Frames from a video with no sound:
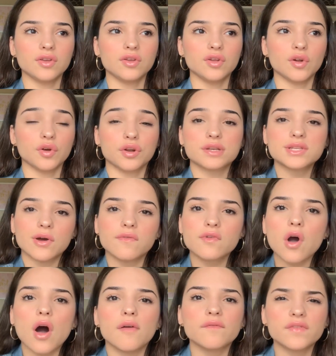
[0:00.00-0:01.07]
you know, your
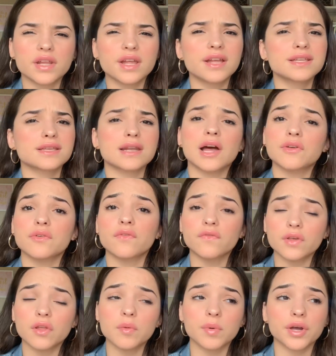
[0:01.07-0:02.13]
self-confidence and how you
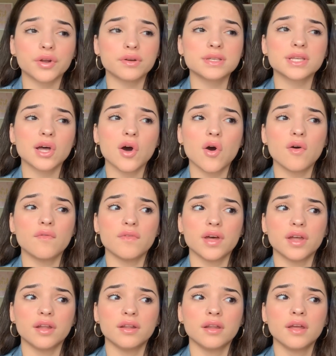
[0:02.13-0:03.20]
feel about yourself,
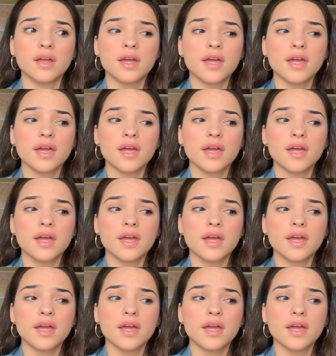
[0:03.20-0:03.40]
and